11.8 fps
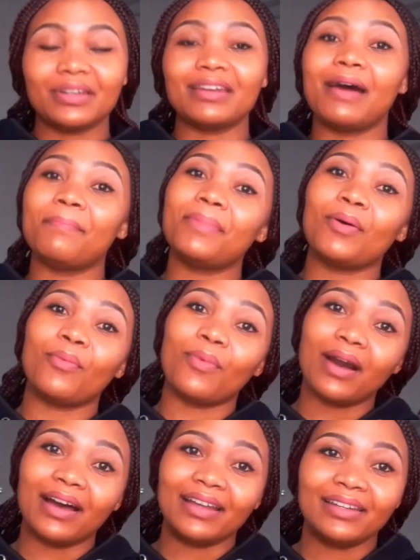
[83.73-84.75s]
Number
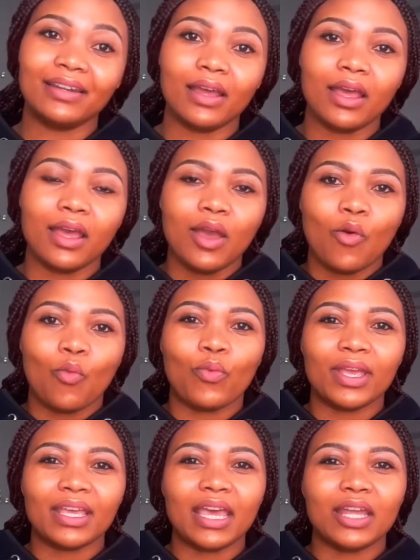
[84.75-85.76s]
1,
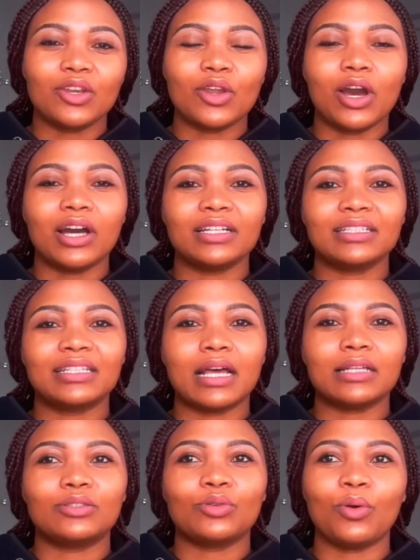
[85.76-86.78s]
we cannot
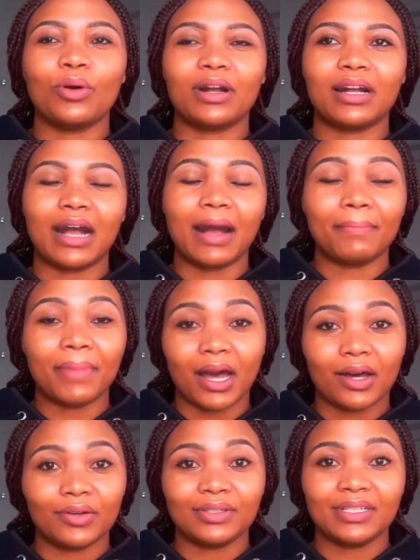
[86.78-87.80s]
talk
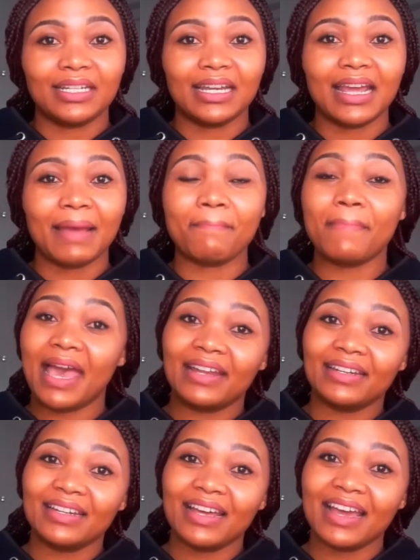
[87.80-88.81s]
about
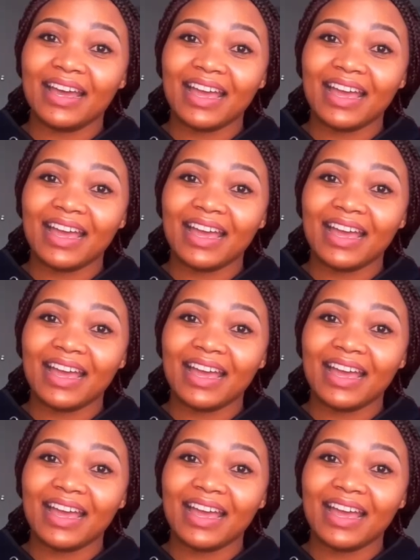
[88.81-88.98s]
men